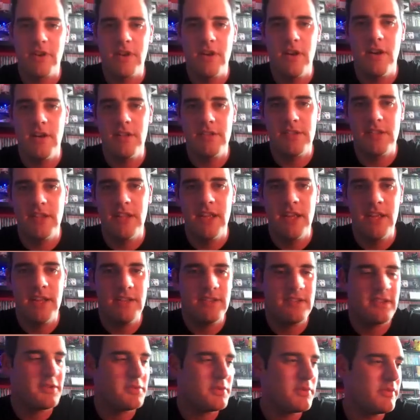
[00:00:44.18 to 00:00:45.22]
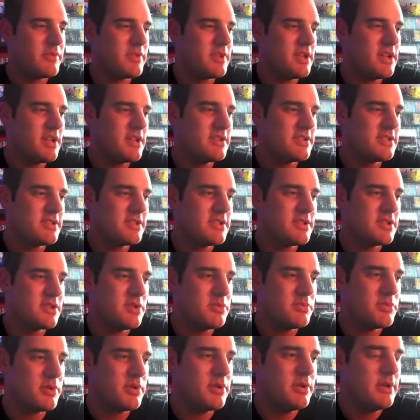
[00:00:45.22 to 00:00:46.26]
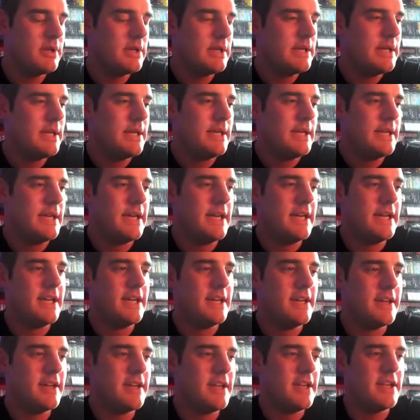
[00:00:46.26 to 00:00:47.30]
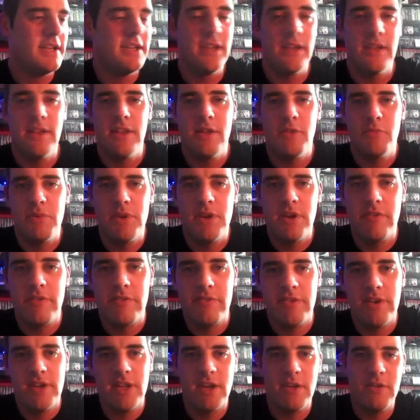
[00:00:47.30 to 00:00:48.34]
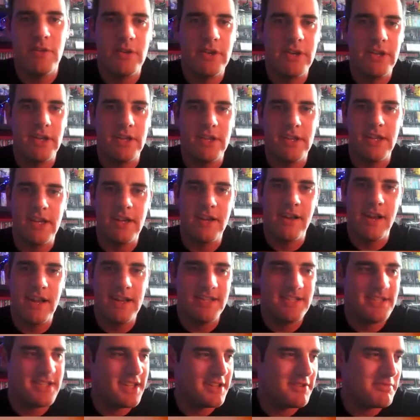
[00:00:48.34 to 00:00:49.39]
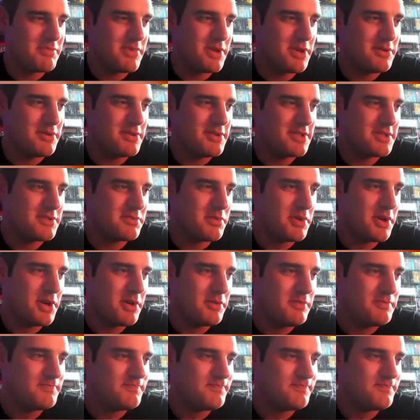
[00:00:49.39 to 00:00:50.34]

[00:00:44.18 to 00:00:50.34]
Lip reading: cars there, so I went with the Subaru, and there'll be another video looking at the classic mode as well.